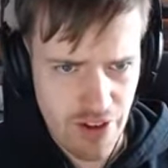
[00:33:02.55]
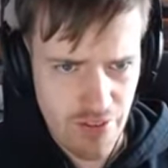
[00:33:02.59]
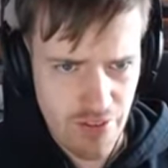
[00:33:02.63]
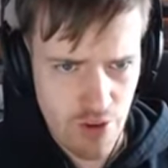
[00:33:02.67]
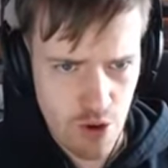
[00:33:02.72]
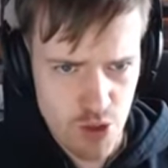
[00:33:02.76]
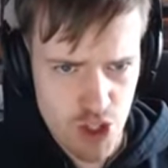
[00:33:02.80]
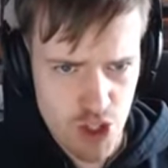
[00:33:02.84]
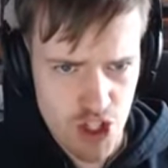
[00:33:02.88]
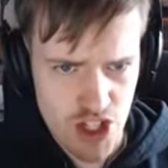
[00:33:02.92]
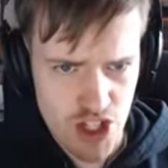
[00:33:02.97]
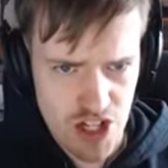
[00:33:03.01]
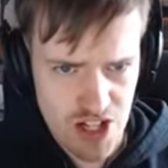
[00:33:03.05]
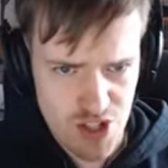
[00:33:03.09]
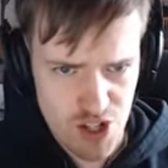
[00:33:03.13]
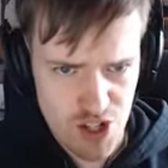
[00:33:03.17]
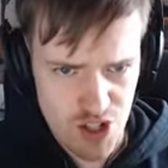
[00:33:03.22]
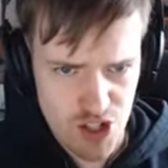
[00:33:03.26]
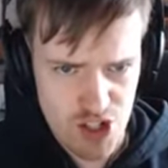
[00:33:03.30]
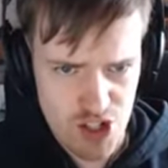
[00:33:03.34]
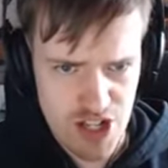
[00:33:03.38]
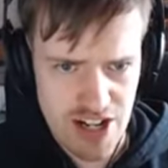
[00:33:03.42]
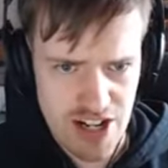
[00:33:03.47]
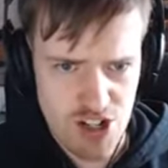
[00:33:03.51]
oh shit,
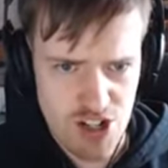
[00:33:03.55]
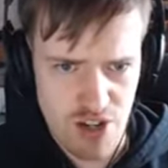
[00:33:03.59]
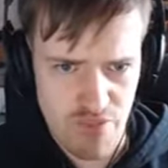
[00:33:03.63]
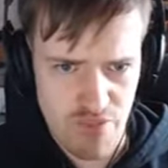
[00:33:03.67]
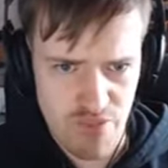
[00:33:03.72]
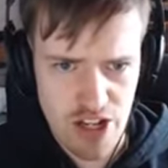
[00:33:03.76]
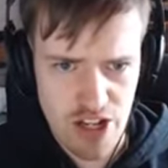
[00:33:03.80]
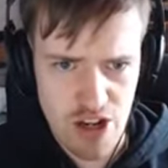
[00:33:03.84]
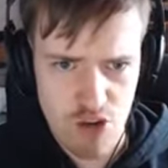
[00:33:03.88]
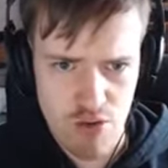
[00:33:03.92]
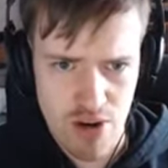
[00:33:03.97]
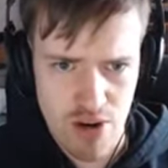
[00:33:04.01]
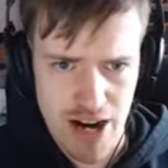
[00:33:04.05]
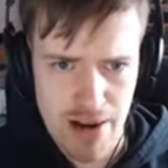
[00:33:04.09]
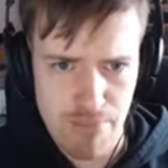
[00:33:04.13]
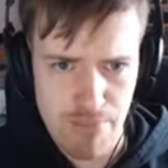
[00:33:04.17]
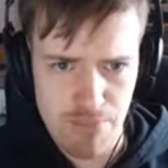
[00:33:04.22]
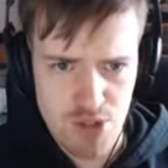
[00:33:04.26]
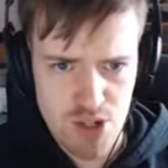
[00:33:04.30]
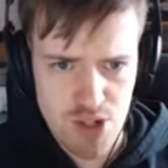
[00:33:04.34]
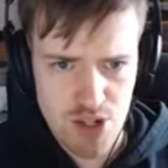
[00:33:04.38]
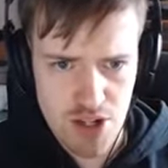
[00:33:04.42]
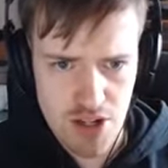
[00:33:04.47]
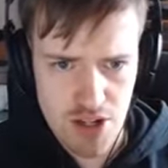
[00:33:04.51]
I just accidentally
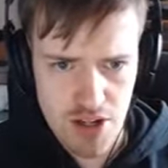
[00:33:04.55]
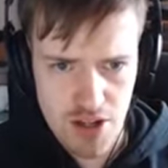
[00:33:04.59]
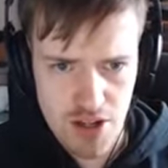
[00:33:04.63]
grabbed